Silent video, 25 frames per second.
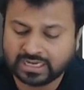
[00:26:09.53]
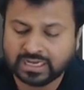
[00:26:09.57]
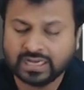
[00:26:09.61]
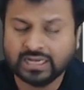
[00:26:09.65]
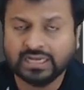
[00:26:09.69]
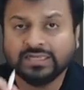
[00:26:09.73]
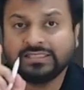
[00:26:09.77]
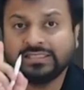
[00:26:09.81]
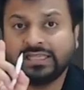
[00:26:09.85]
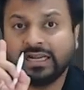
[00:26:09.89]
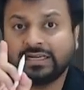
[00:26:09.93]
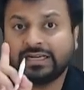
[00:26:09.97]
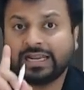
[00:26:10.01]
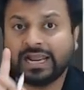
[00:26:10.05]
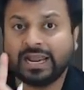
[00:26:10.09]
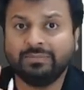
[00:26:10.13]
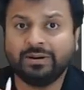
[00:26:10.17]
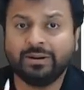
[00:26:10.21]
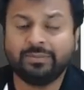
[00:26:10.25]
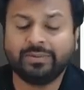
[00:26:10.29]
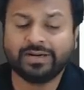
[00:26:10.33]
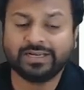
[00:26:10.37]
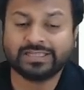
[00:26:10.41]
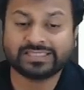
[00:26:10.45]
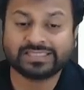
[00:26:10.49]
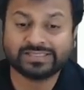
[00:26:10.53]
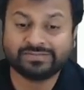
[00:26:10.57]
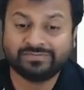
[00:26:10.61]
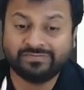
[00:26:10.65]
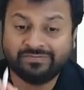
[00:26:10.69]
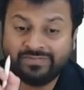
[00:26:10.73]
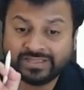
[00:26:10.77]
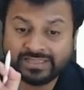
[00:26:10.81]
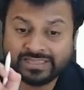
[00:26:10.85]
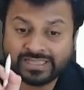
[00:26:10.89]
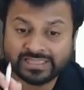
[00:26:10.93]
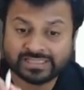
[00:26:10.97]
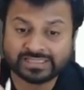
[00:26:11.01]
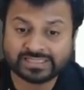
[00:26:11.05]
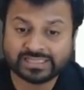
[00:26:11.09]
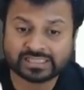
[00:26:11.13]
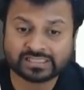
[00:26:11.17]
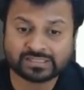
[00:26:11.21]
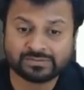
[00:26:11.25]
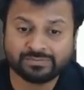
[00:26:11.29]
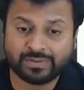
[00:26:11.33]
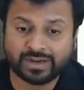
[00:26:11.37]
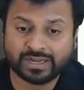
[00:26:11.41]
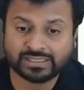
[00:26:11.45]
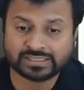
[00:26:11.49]
The time limit is within
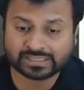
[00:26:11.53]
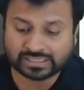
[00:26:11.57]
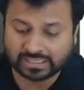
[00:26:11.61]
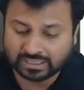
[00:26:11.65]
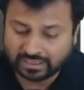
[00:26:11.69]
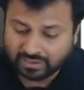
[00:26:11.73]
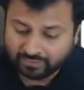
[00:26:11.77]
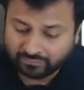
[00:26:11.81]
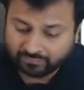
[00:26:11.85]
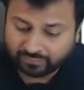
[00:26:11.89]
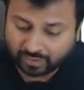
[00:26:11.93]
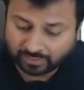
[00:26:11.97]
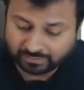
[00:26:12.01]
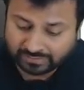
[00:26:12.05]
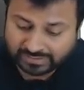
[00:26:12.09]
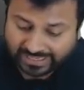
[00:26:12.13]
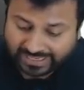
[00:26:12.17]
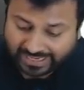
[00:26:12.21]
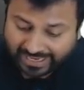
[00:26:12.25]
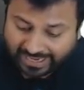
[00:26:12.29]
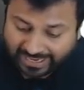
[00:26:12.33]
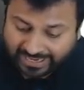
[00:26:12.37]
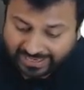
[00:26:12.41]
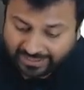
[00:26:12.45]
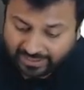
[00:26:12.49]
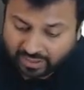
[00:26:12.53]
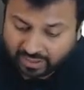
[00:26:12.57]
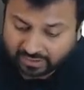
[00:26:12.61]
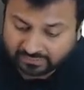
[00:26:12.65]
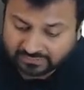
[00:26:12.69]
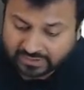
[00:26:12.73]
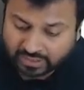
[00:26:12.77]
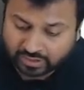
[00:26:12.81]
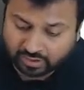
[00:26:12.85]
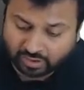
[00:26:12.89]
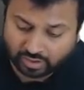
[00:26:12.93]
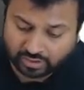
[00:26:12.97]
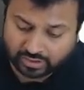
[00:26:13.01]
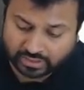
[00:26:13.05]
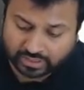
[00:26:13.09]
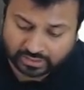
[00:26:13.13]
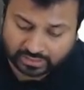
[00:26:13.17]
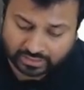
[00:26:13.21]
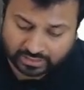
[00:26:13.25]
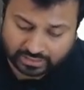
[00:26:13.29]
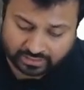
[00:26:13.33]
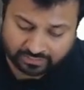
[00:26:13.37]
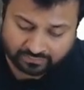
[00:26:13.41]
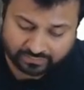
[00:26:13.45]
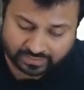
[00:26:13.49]
6 months from the end of the quarter
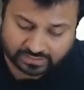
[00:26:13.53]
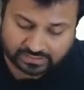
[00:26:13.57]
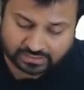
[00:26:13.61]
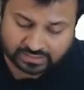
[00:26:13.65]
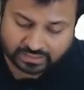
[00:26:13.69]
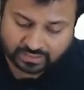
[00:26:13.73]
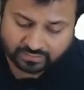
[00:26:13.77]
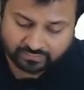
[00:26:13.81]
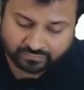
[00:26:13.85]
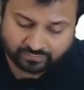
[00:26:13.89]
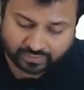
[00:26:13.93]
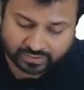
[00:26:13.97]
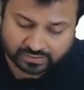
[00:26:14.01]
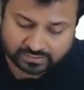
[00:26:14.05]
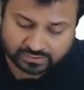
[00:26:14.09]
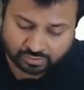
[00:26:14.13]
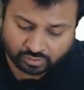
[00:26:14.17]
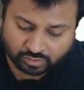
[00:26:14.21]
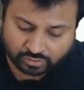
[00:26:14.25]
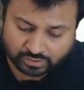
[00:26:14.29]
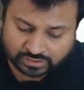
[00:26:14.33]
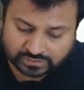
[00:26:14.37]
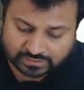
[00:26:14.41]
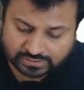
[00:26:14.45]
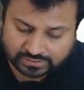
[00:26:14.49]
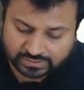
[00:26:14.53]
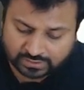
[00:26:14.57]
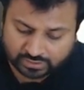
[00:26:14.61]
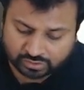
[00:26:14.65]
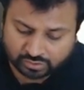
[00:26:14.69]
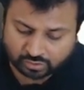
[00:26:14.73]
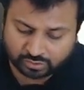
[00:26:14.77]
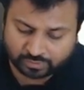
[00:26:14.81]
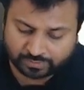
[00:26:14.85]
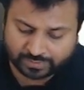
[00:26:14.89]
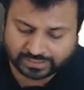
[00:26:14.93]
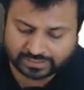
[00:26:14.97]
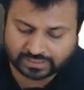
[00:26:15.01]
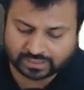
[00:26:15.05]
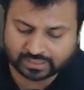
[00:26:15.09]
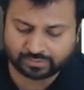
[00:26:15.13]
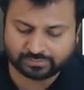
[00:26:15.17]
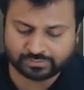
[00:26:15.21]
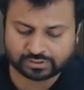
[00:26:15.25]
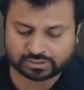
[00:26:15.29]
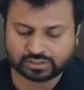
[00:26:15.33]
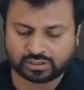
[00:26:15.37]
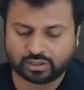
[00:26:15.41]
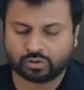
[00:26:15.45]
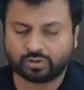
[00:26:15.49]
in which first notice is issued by the
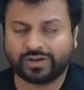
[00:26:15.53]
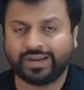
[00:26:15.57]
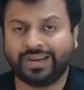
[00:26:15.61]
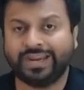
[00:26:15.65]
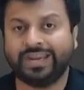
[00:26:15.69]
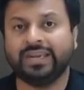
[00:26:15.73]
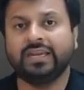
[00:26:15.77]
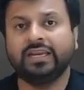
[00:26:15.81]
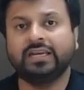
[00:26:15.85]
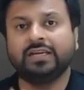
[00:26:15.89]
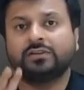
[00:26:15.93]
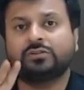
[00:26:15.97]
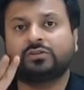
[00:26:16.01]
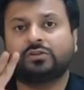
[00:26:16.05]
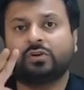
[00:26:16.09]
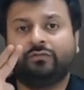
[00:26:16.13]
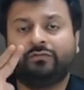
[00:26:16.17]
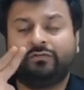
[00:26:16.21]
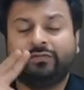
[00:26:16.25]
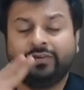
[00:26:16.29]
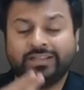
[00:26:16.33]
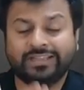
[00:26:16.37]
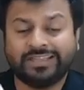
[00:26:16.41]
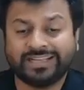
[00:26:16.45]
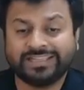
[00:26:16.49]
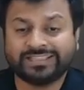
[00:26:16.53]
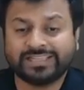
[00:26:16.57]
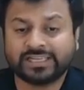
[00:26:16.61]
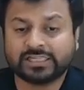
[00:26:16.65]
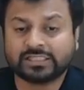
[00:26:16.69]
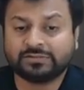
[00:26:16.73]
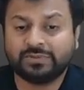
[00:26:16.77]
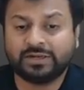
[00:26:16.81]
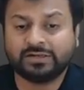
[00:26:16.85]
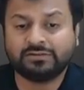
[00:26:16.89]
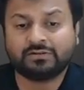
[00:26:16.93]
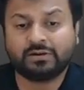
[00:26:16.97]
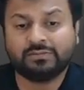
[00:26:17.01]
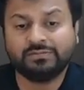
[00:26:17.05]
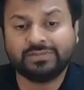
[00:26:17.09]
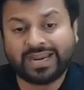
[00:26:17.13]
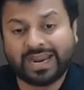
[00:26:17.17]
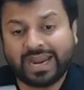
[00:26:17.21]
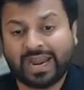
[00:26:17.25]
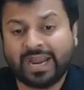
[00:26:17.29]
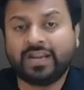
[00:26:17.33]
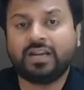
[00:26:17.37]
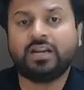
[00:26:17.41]
commissioner. Okay, so within 6 months from the end